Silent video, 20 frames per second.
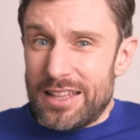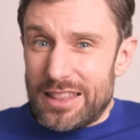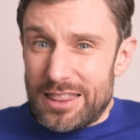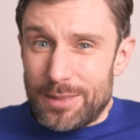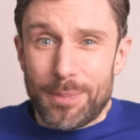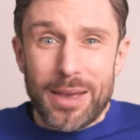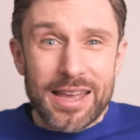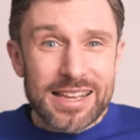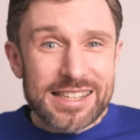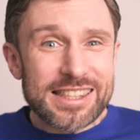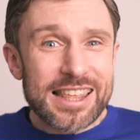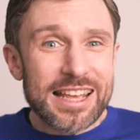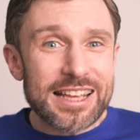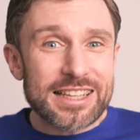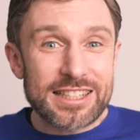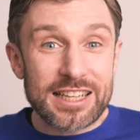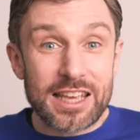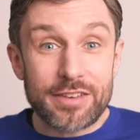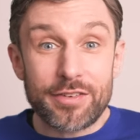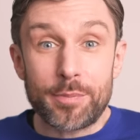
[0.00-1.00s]
The best
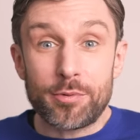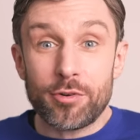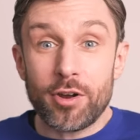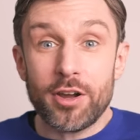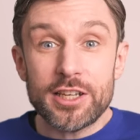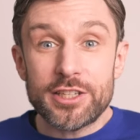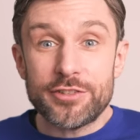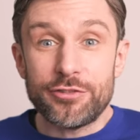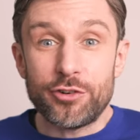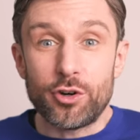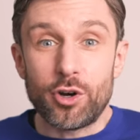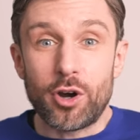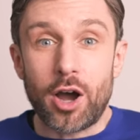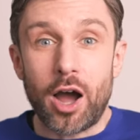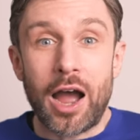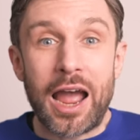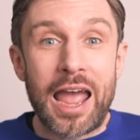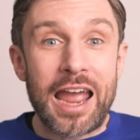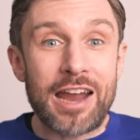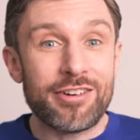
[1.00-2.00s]
things to give a prize
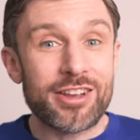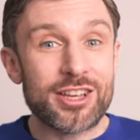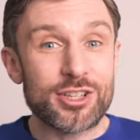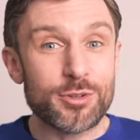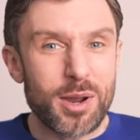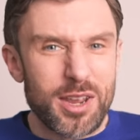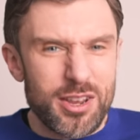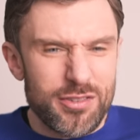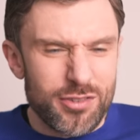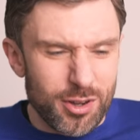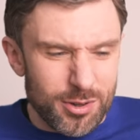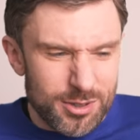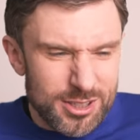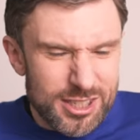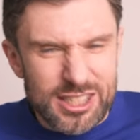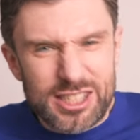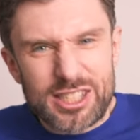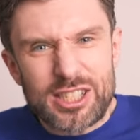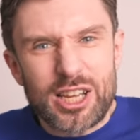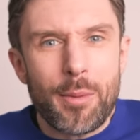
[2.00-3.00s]
for are areas where you've got
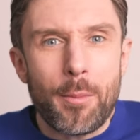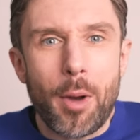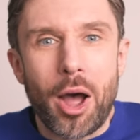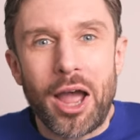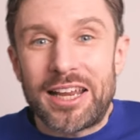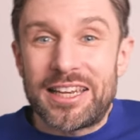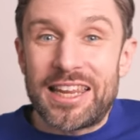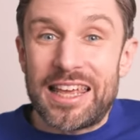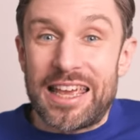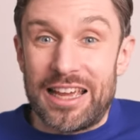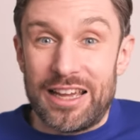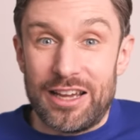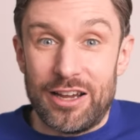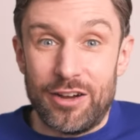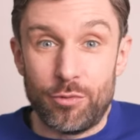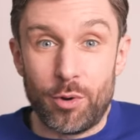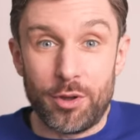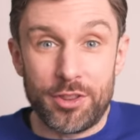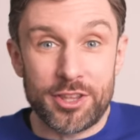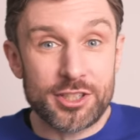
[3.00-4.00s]
some idea
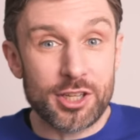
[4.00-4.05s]
of what the